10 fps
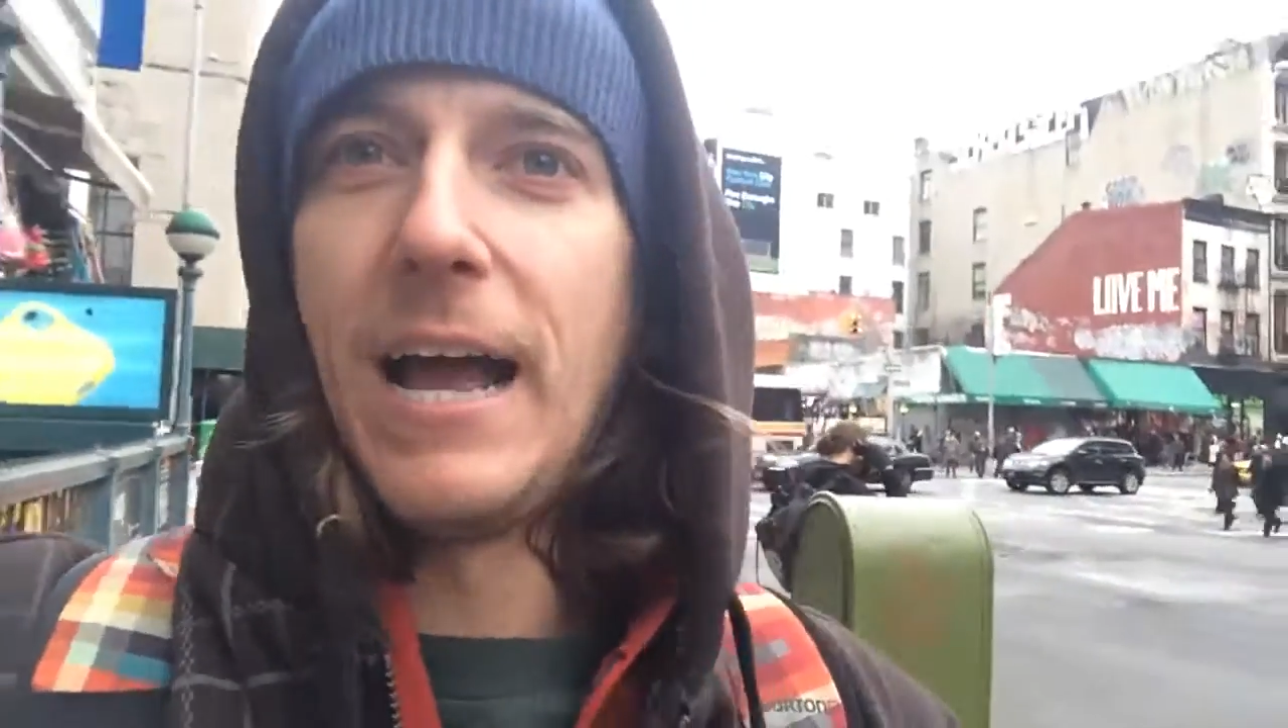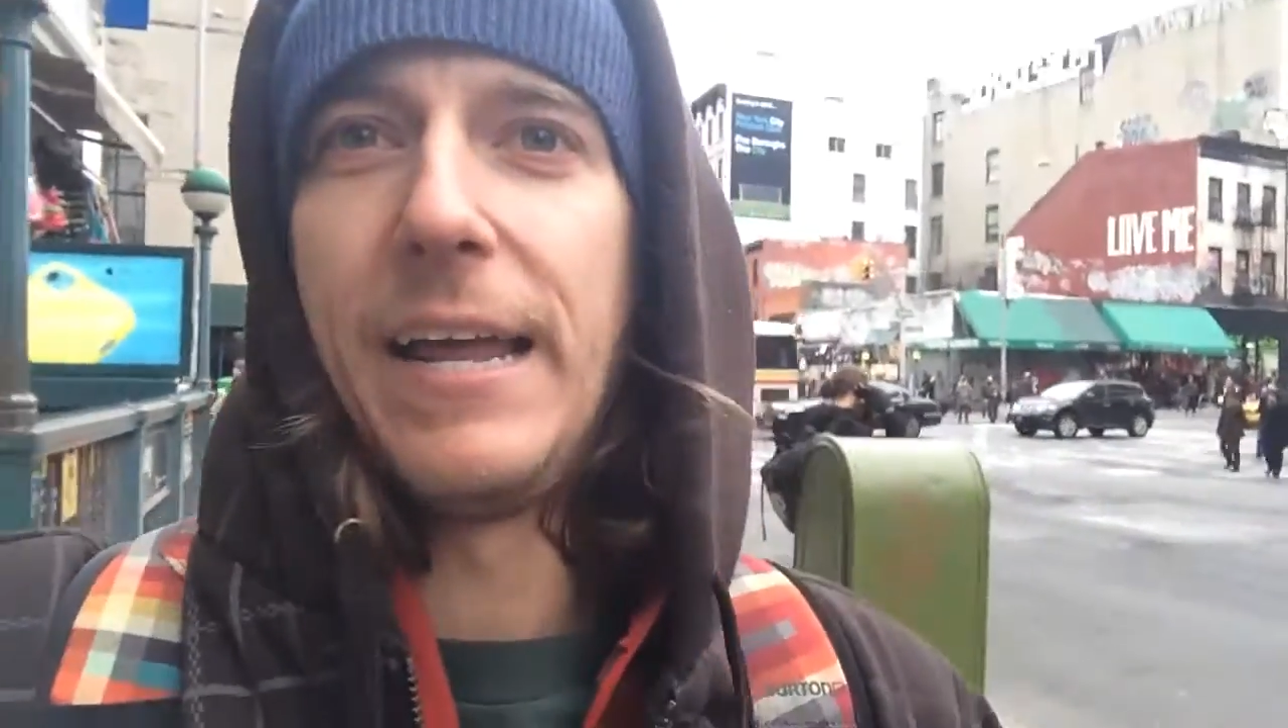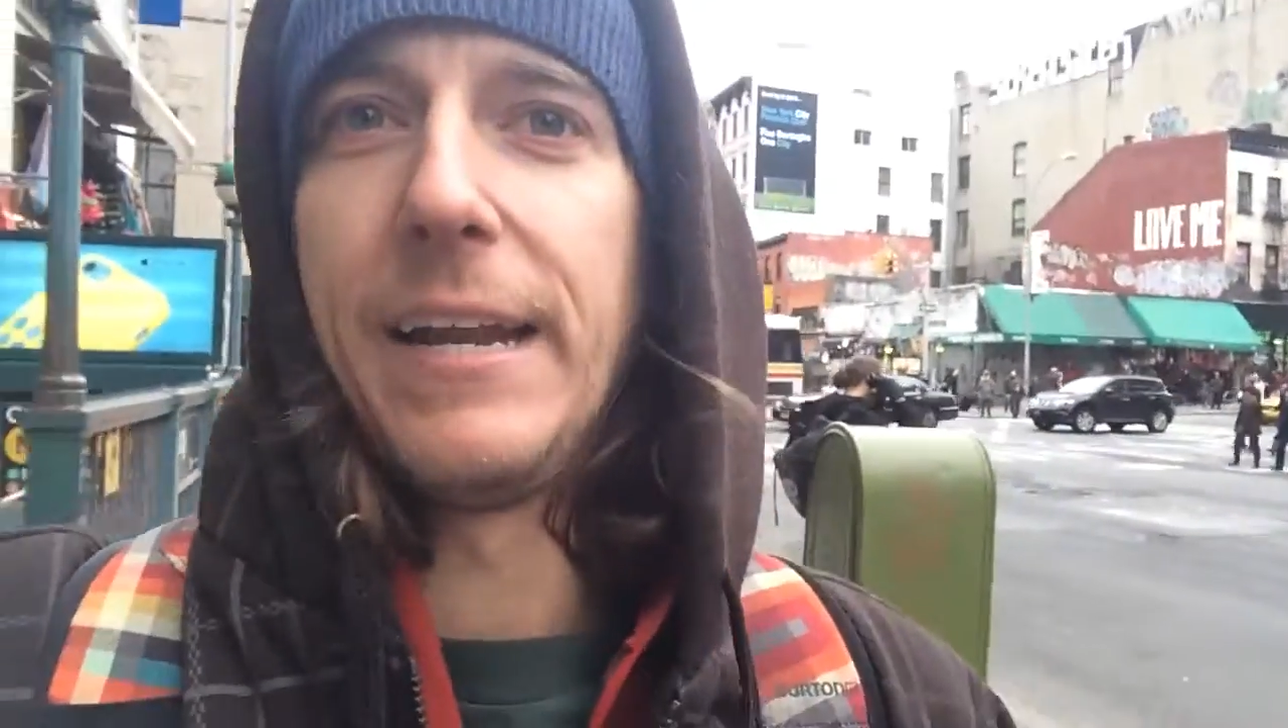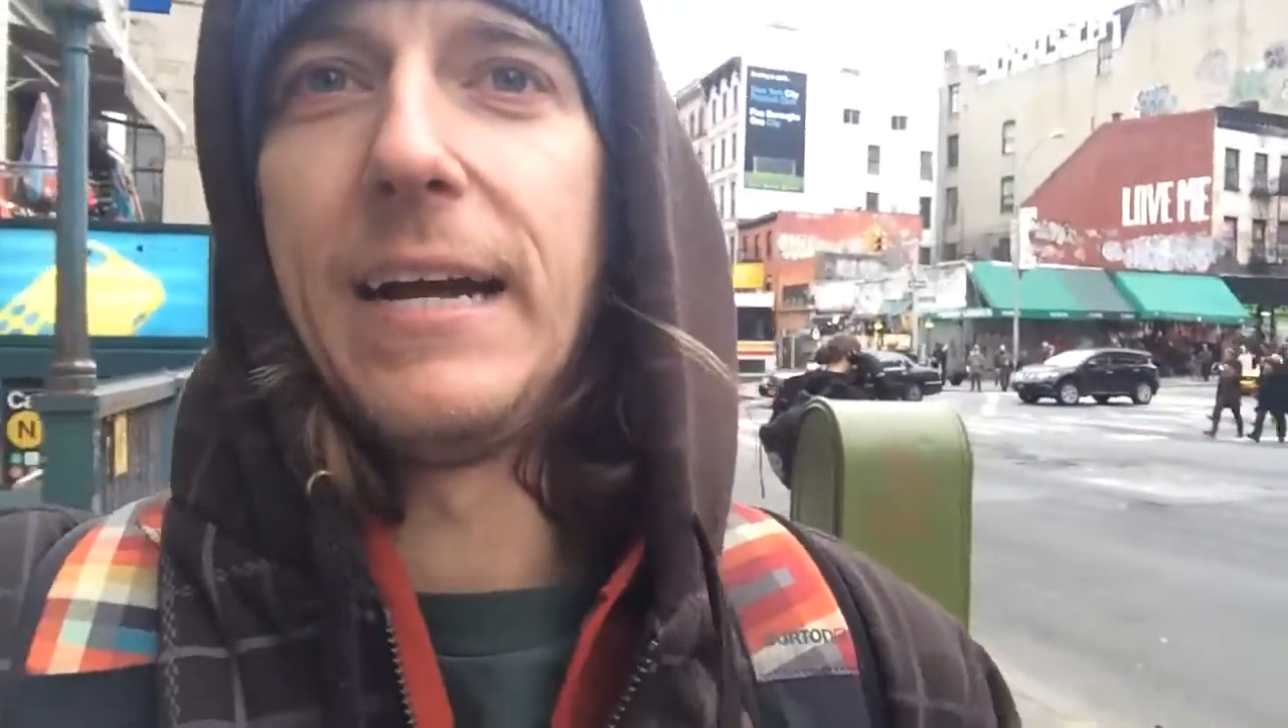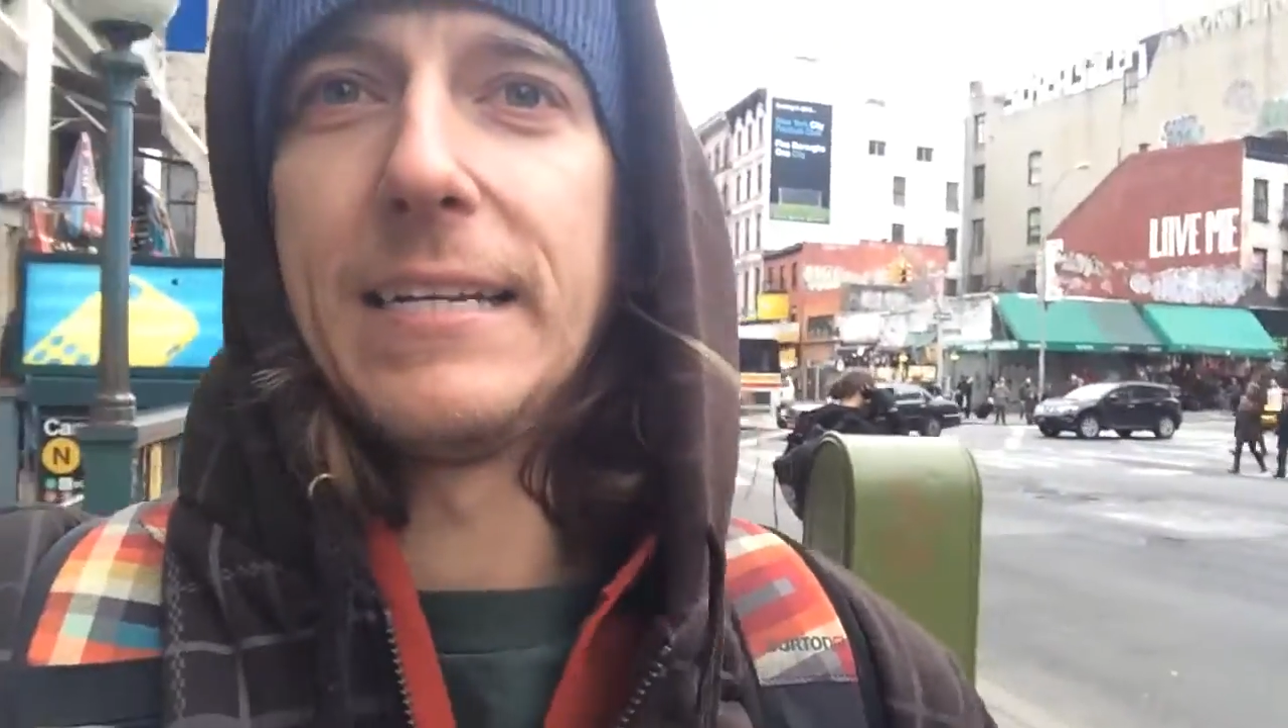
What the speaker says: and I